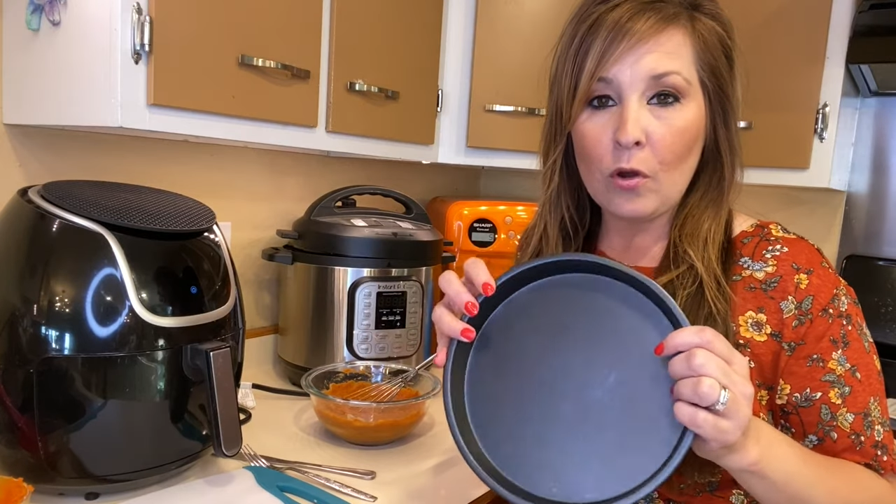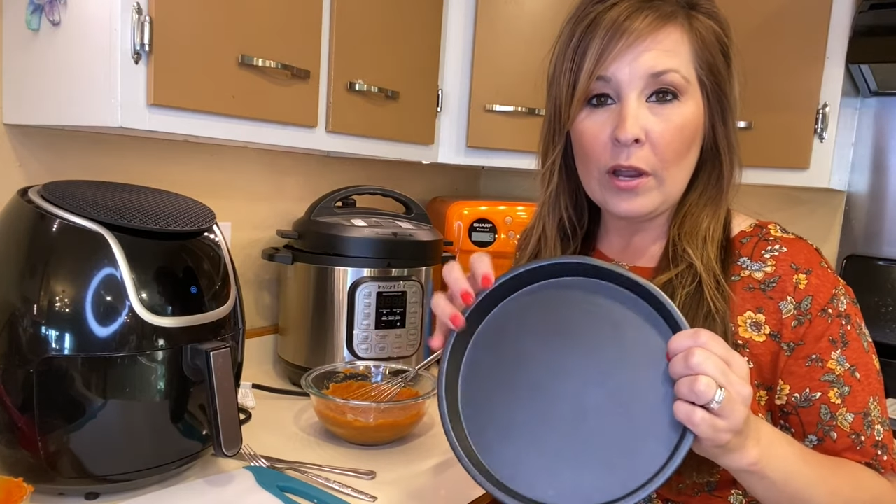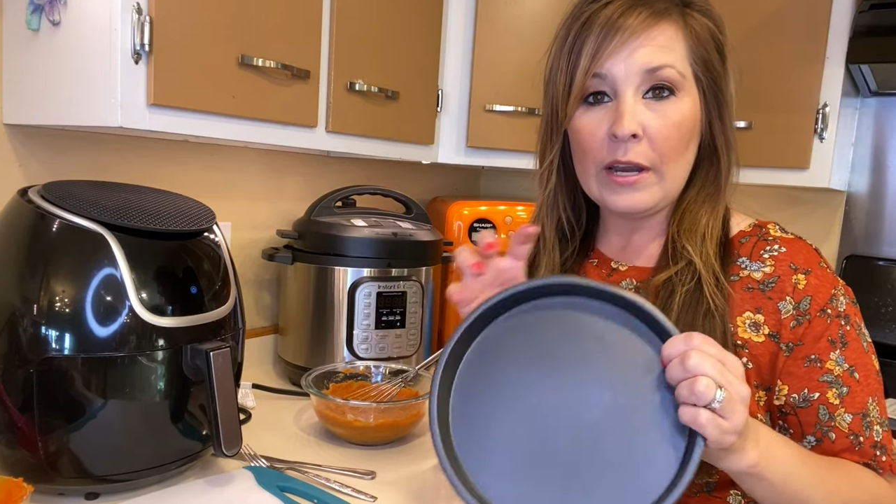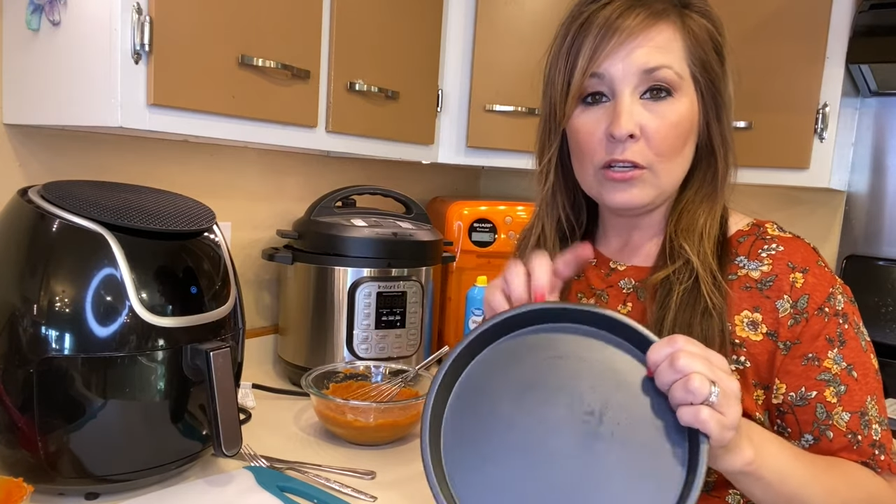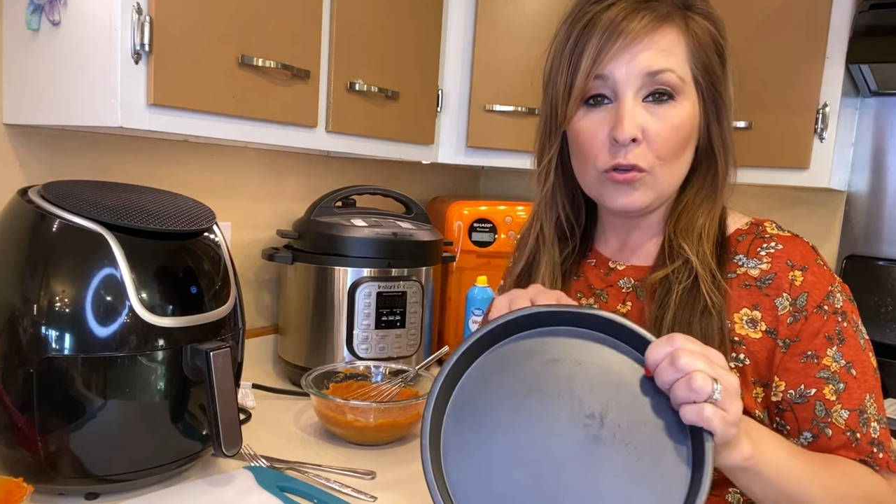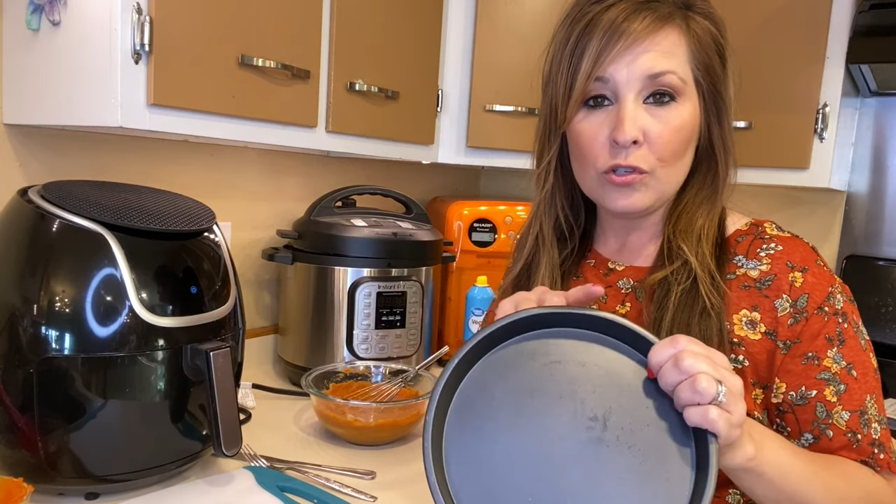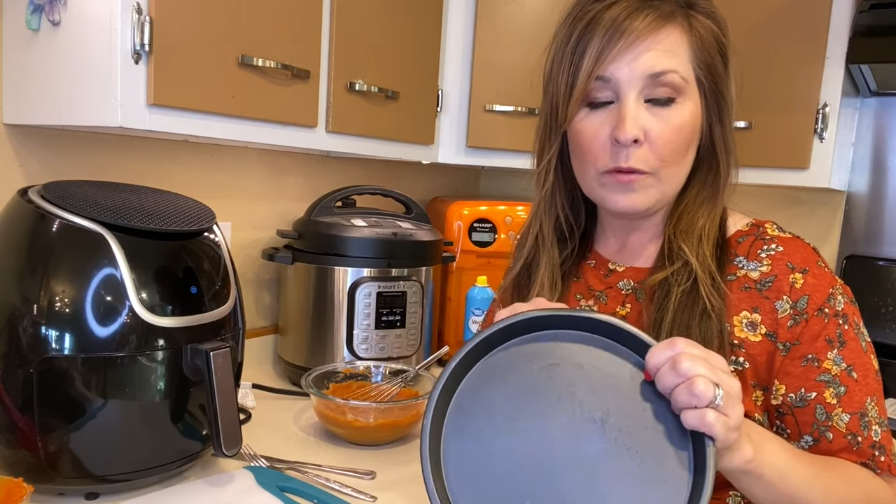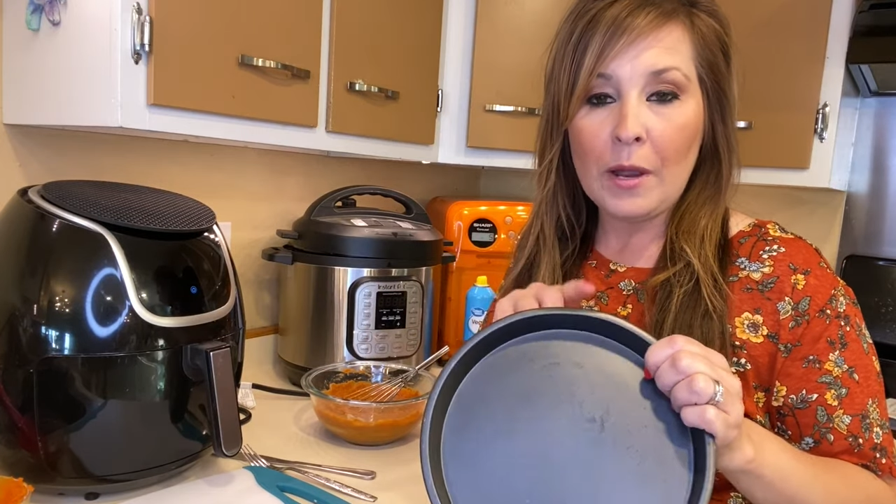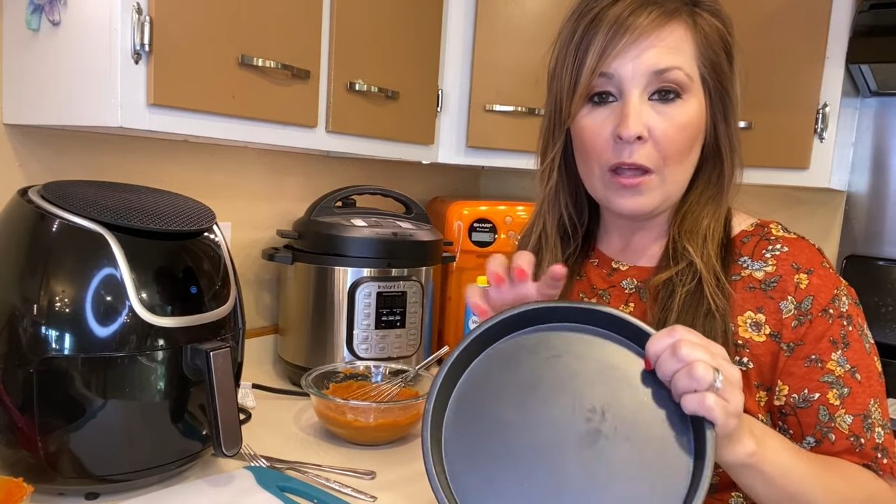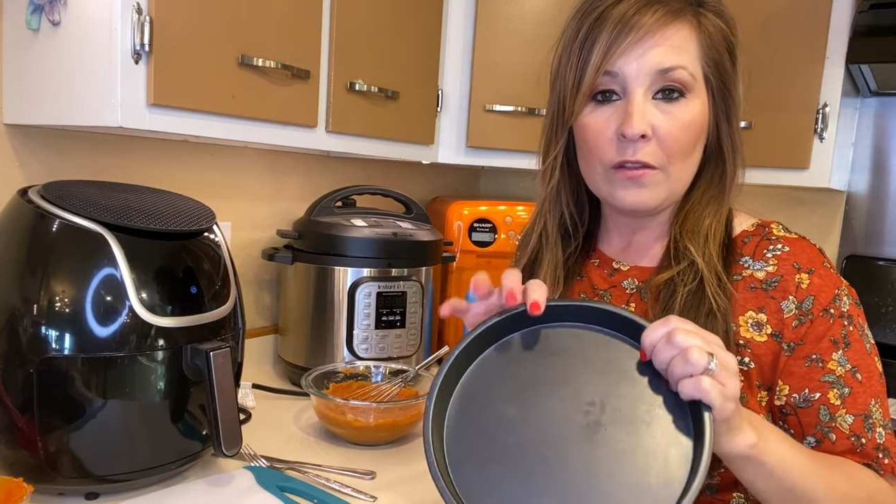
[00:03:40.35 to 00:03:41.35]
And I told you
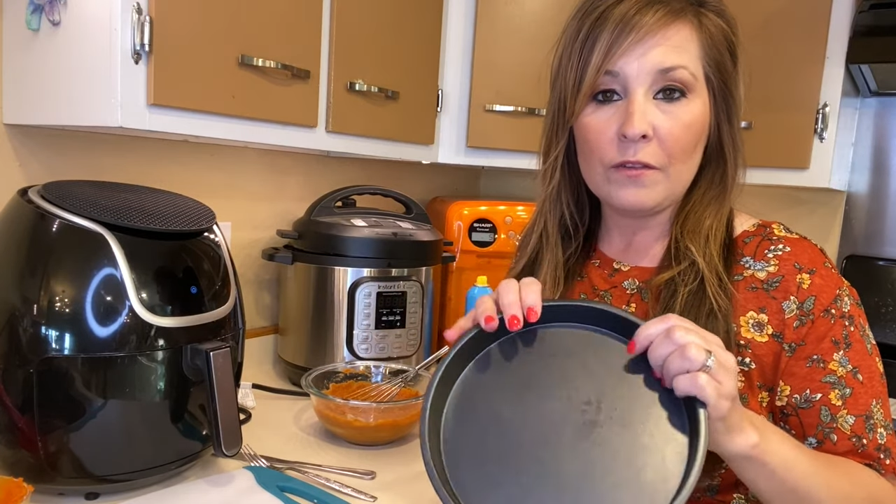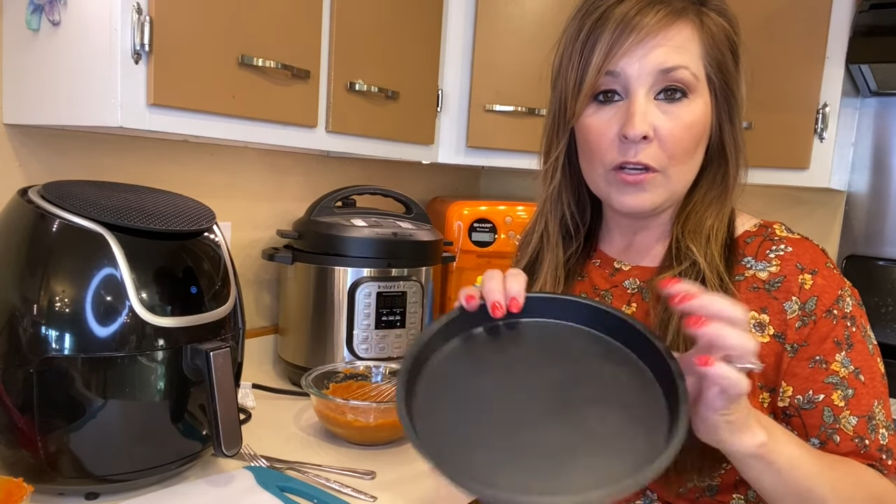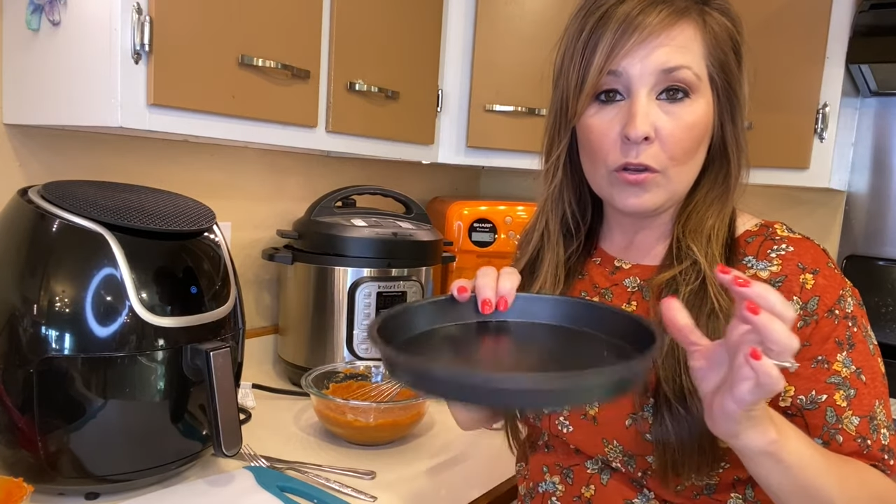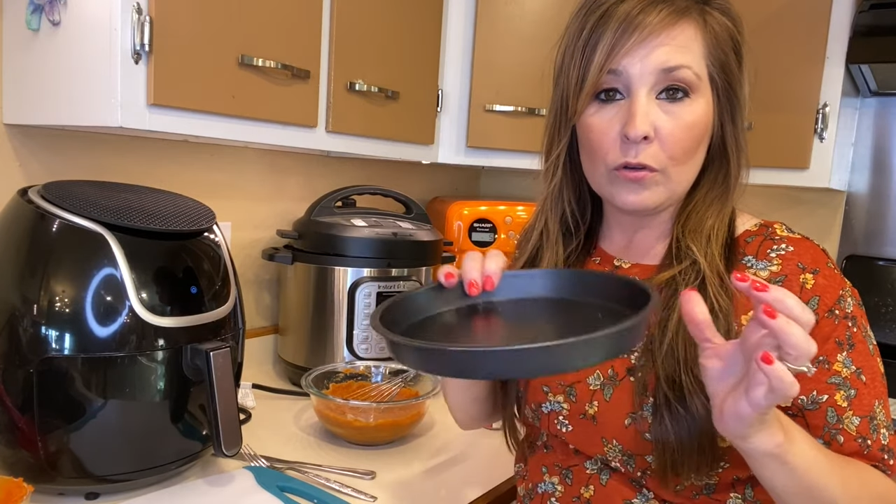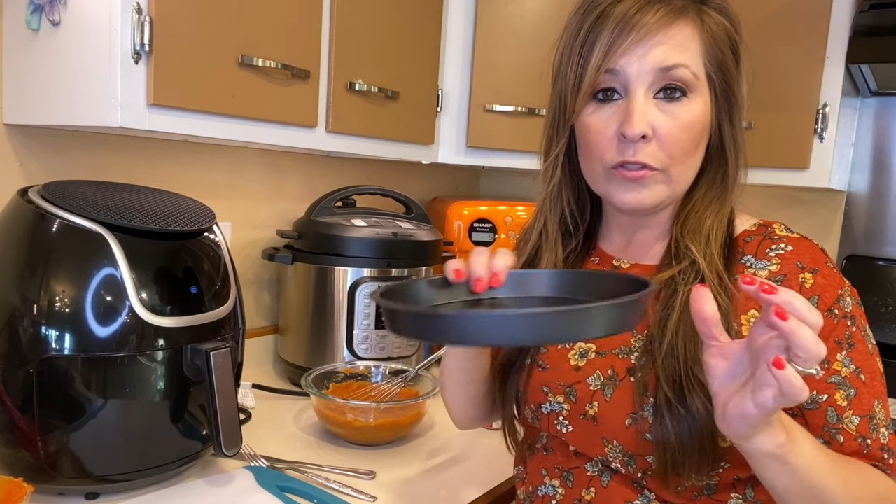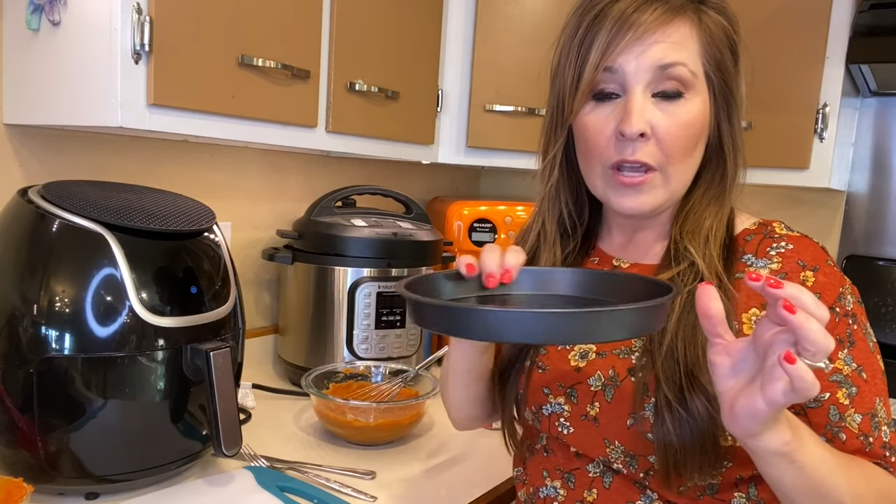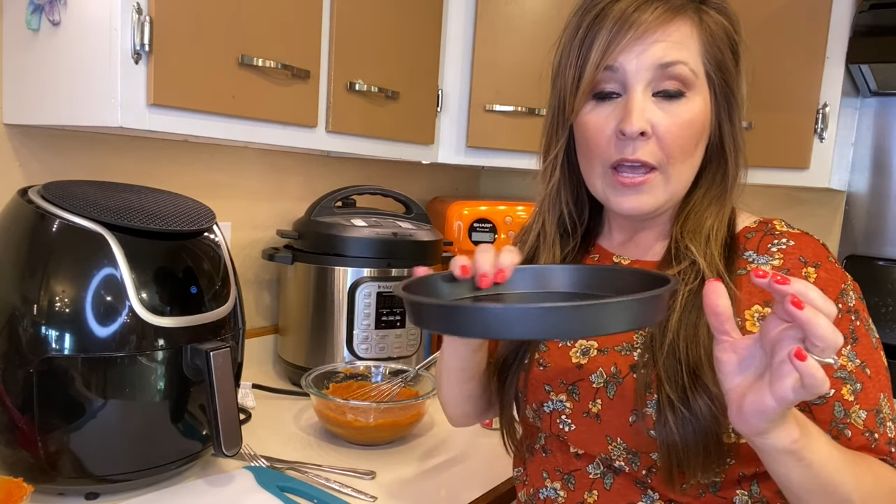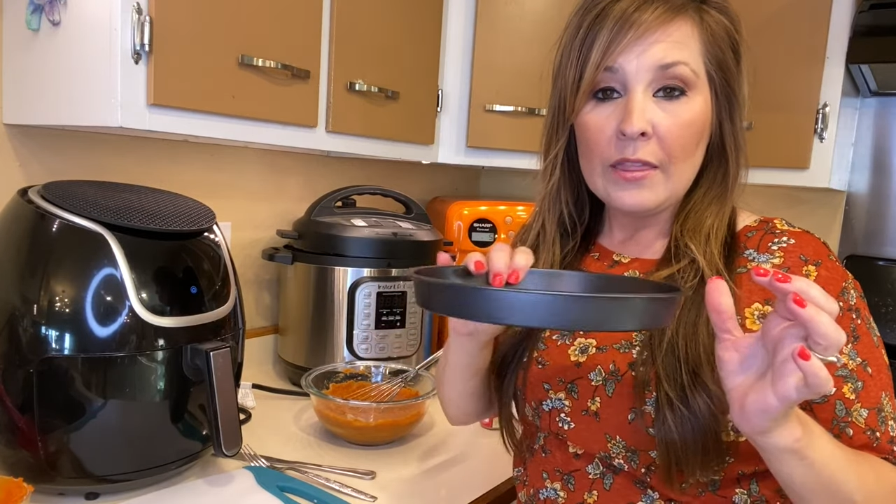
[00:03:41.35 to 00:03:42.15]
in my other videos